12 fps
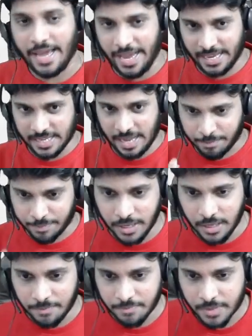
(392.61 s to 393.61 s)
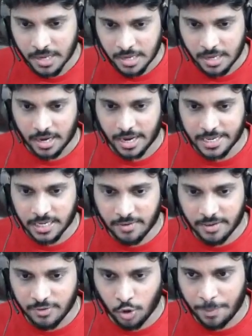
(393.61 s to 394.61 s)
Example, right now
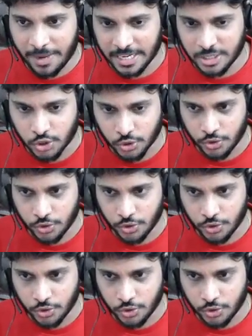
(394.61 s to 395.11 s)
I will open and show